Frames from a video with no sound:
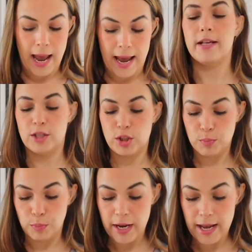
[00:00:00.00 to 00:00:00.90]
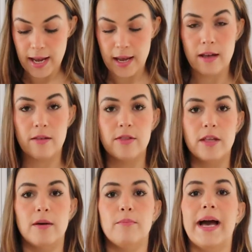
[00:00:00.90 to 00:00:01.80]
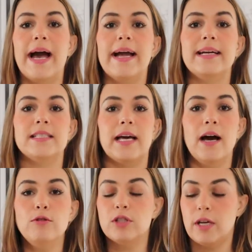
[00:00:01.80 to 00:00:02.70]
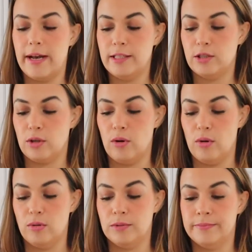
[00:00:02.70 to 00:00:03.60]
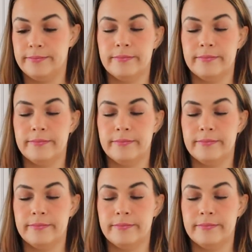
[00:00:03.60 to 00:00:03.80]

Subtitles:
and spray the bags outside so